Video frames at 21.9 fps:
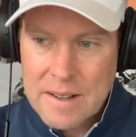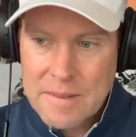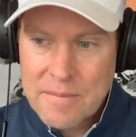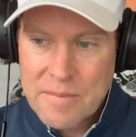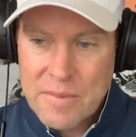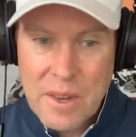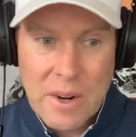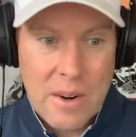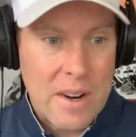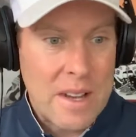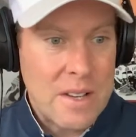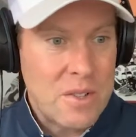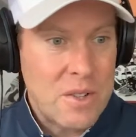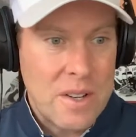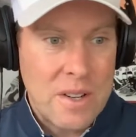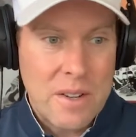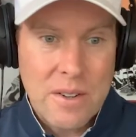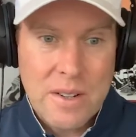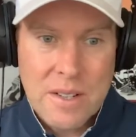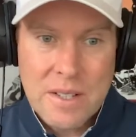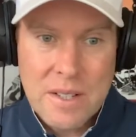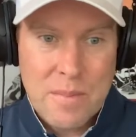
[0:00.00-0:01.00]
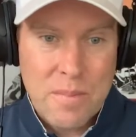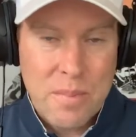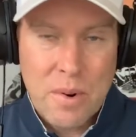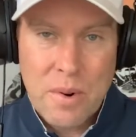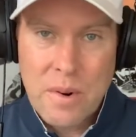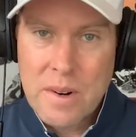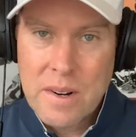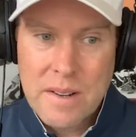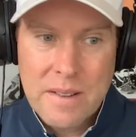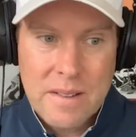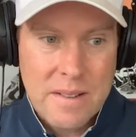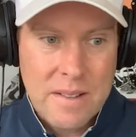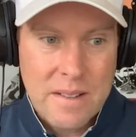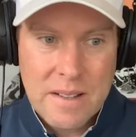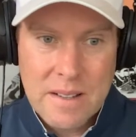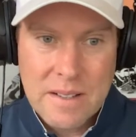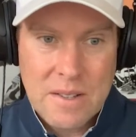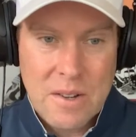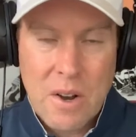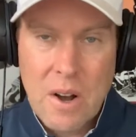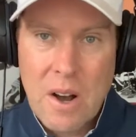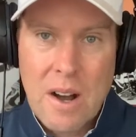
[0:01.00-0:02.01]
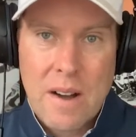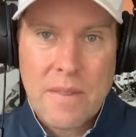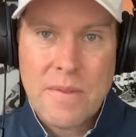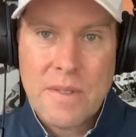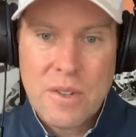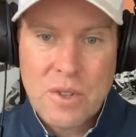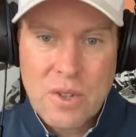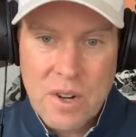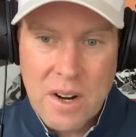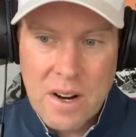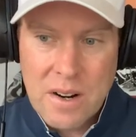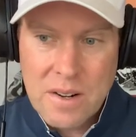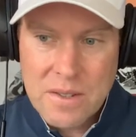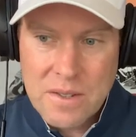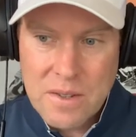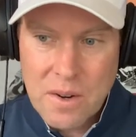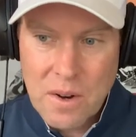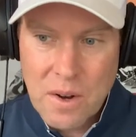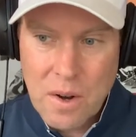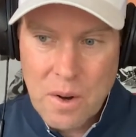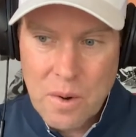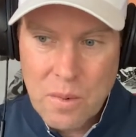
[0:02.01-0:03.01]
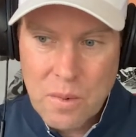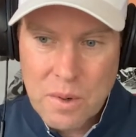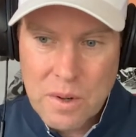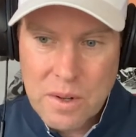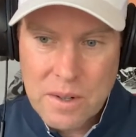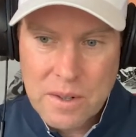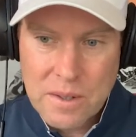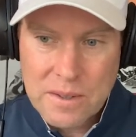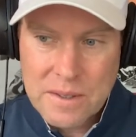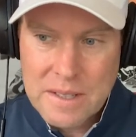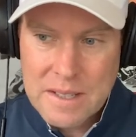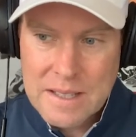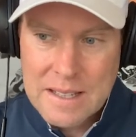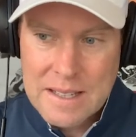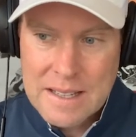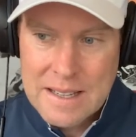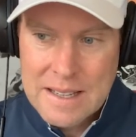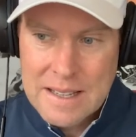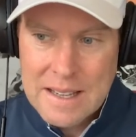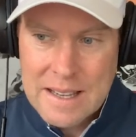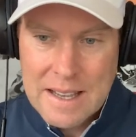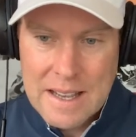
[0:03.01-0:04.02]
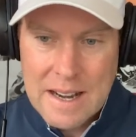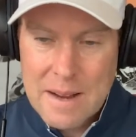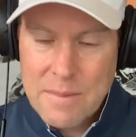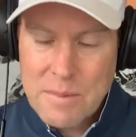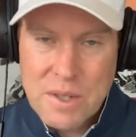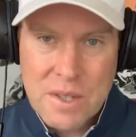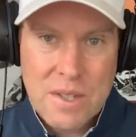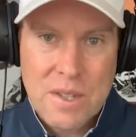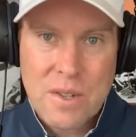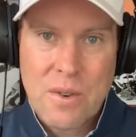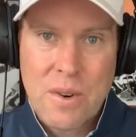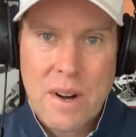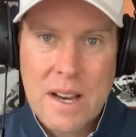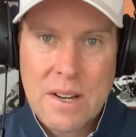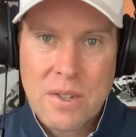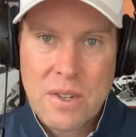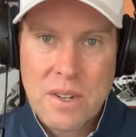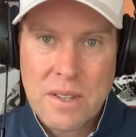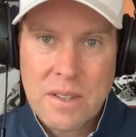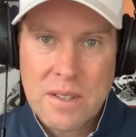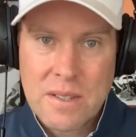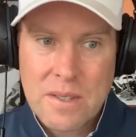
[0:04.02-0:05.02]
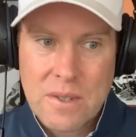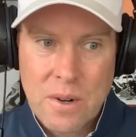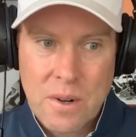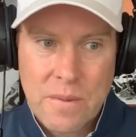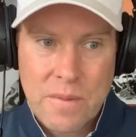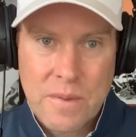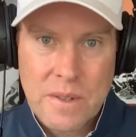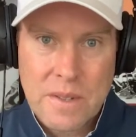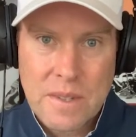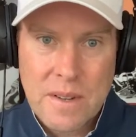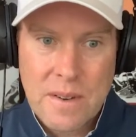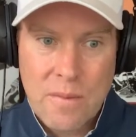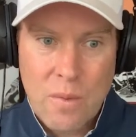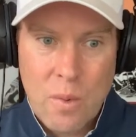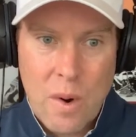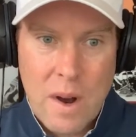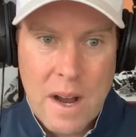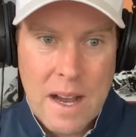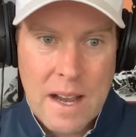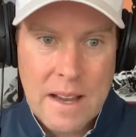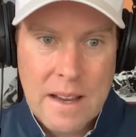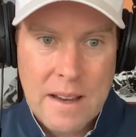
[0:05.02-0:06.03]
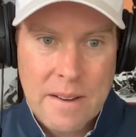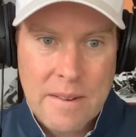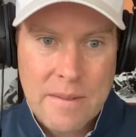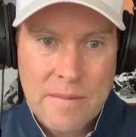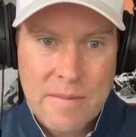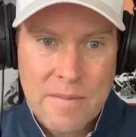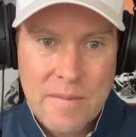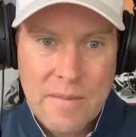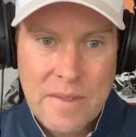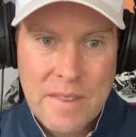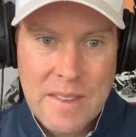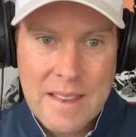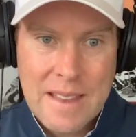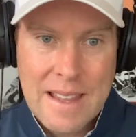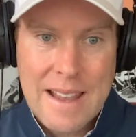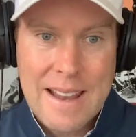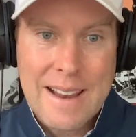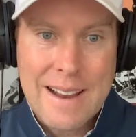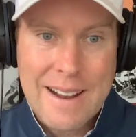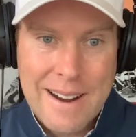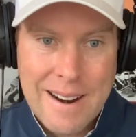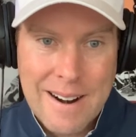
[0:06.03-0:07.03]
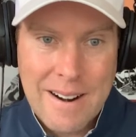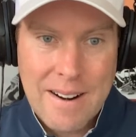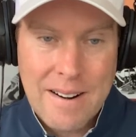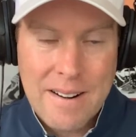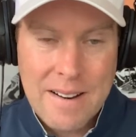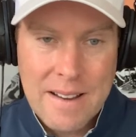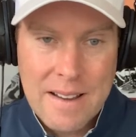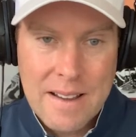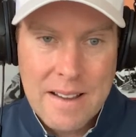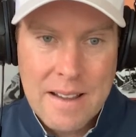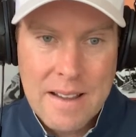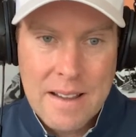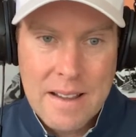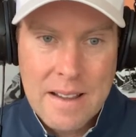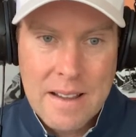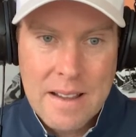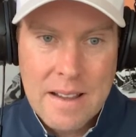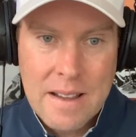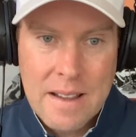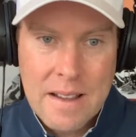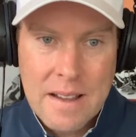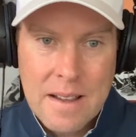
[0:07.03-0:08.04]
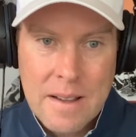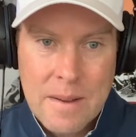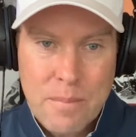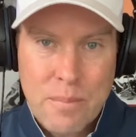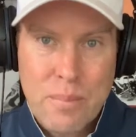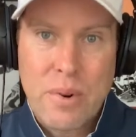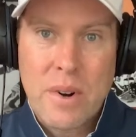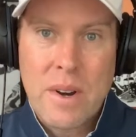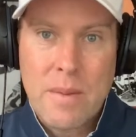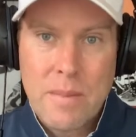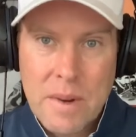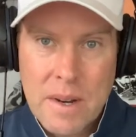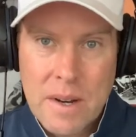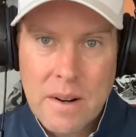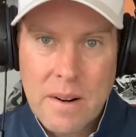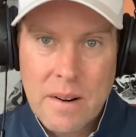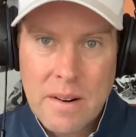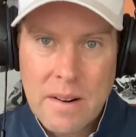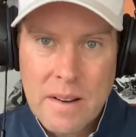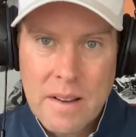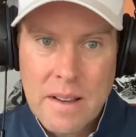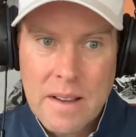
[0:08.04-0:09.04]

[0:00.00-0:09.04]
Their engineering support is off the charts, all world. And I'm just scratching the surface of why they are premier